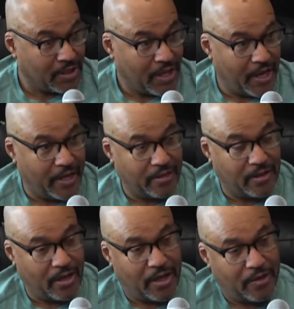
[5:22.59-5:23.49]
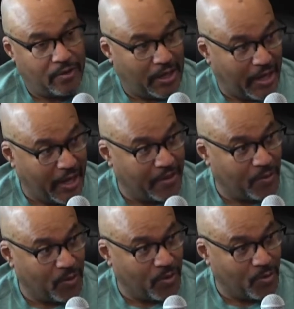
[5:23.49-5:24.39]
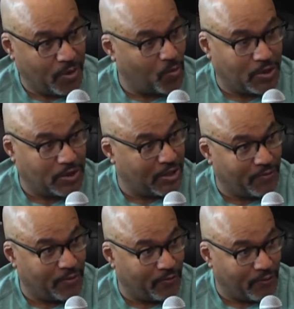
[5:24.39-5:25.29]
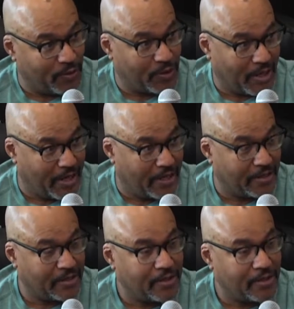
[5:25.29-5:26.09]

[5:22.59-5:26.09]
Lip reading: And the lane that we went wasn't even a full lane.